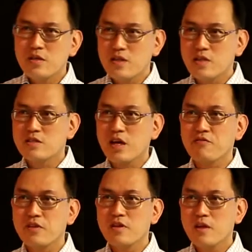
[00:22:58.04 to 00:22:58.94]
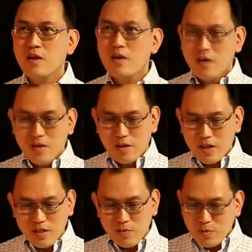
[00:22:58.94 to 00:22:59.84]
now in SAFTI.
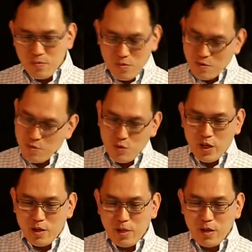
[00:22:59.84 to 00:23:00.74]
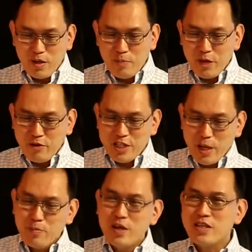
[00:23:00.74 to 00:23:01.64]
Okay, it may
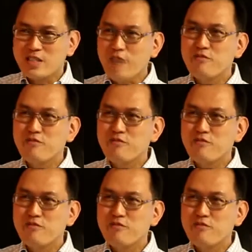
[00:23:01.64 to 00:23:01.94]
resemble the